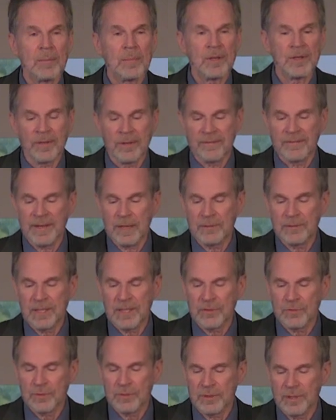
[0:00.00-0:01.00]
the
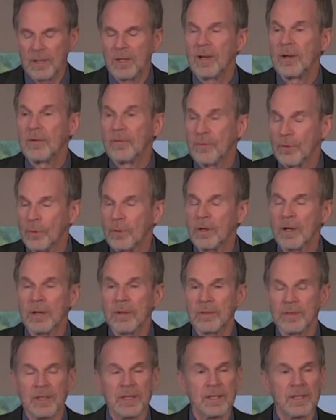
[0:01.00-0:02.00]
foundation for our
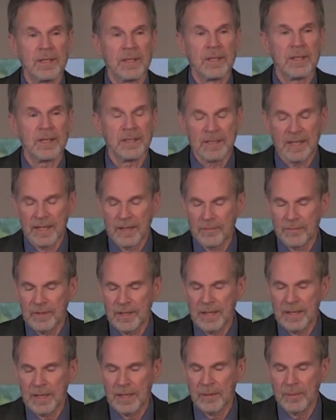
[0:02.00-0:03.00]
thinking in every
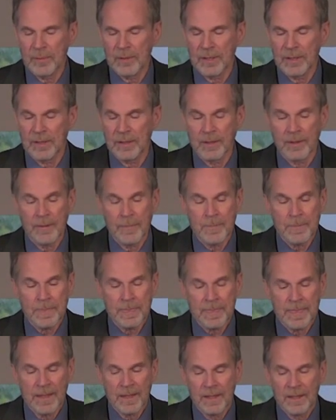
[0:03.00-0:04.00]
area.
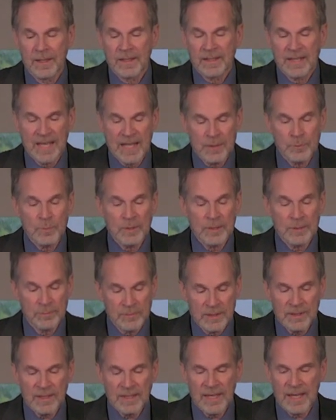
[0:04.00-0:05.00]
Can we
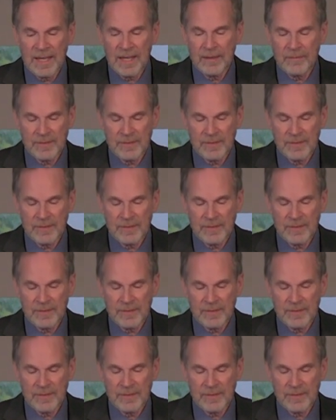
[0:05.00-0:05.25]
really have an